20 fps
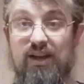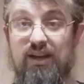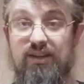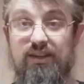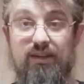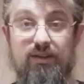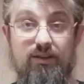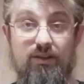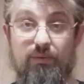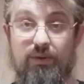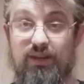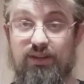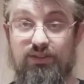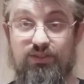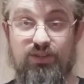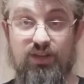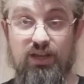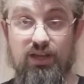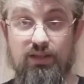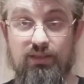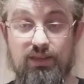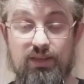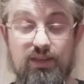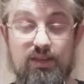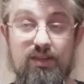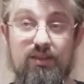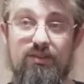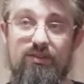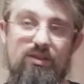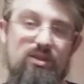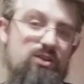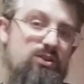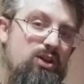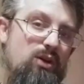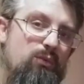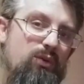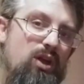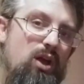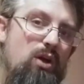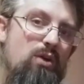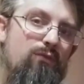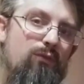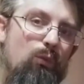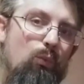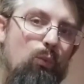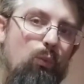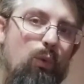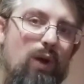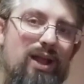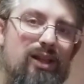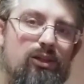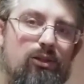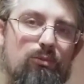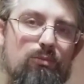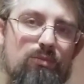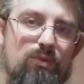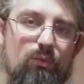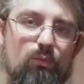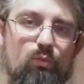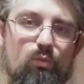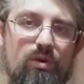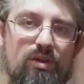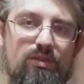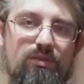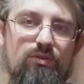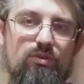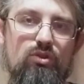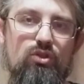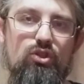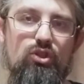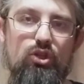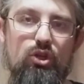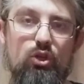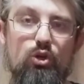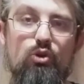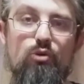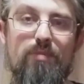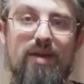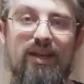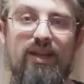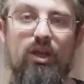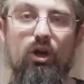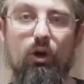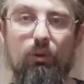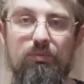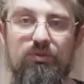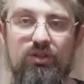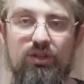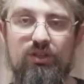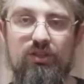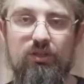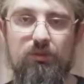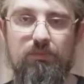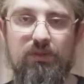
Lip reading: don't know where to start. So you don't want to overwhelm them with too many options,